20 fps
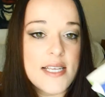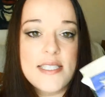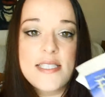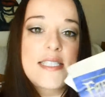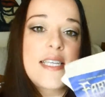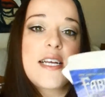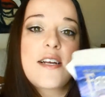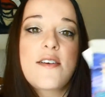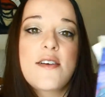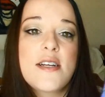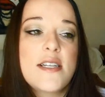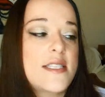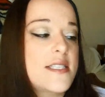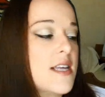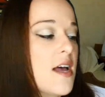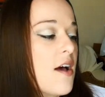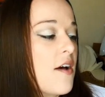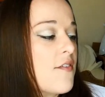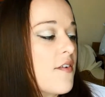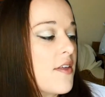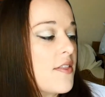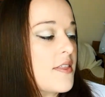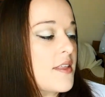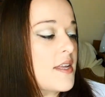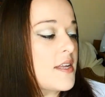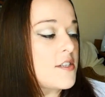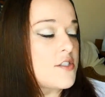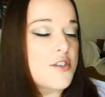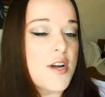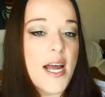is Secrets of
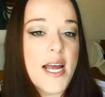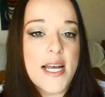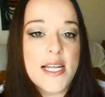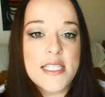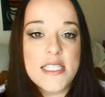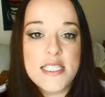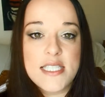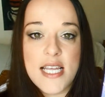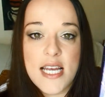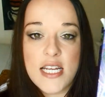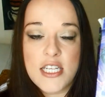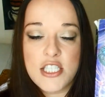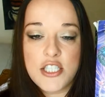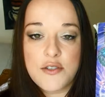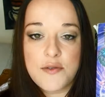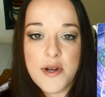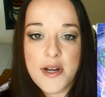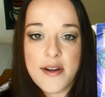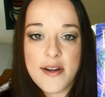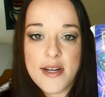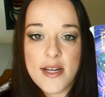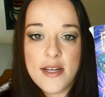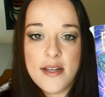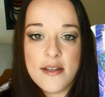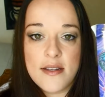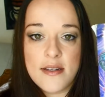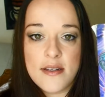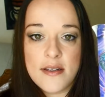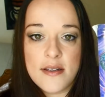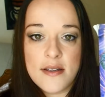the Dragon
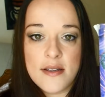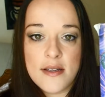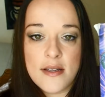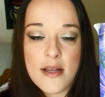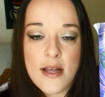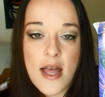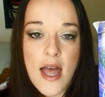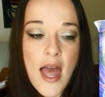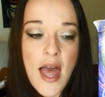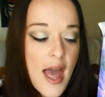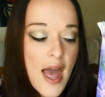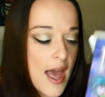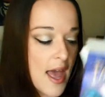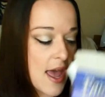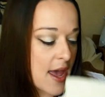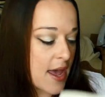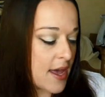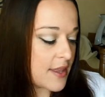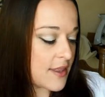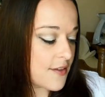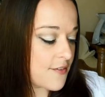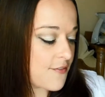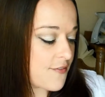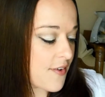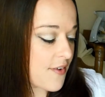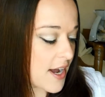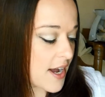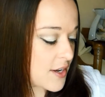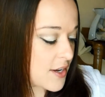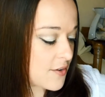Sanctuary. And the
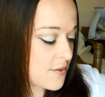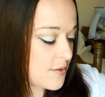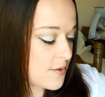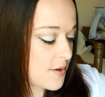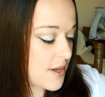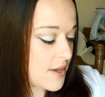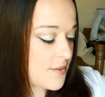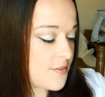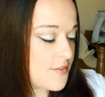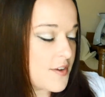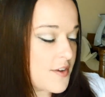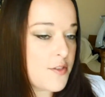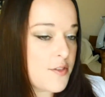final and